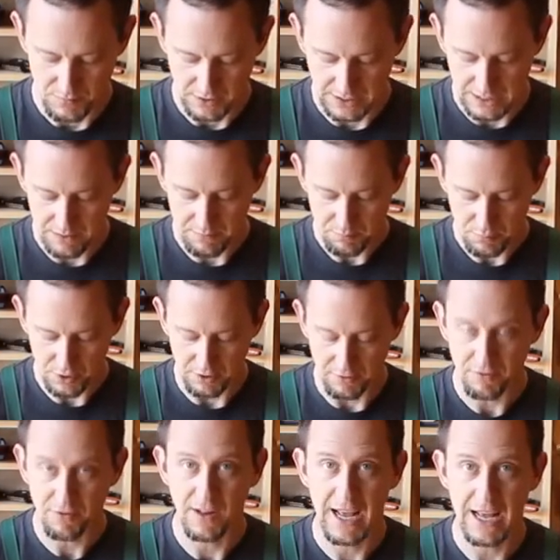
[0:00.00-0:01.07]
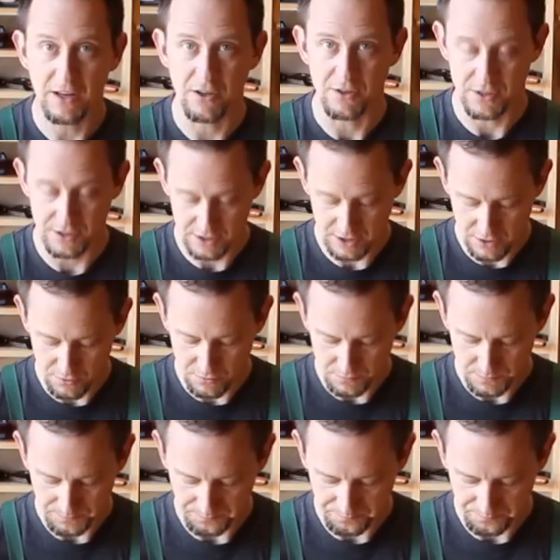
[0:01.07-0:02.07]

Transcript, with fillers: Again, put it flat on the stone